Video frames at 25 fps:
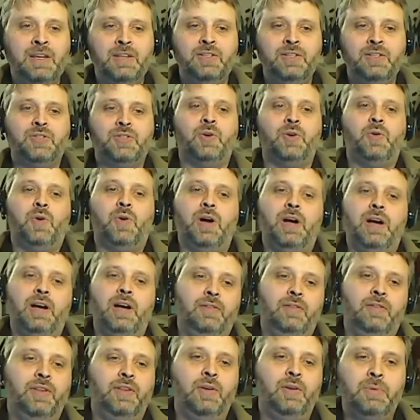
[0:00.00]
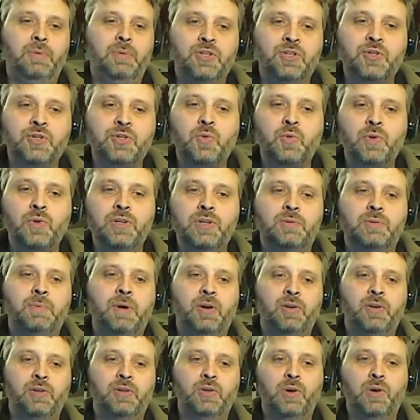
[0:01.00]
So uh, there have been stories
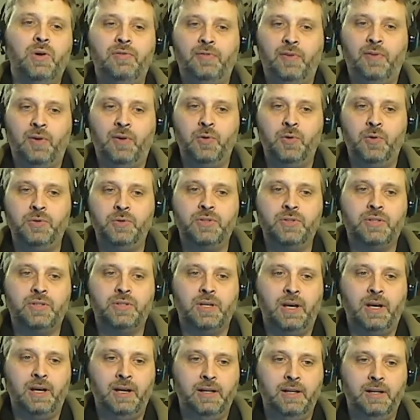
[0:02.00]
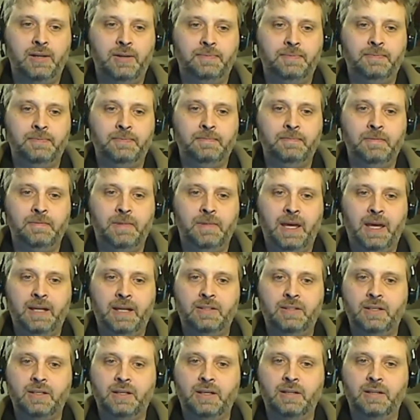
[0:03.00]
about UFOs uh,
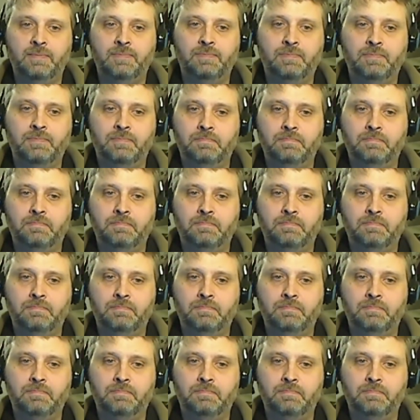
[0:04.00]
that uh,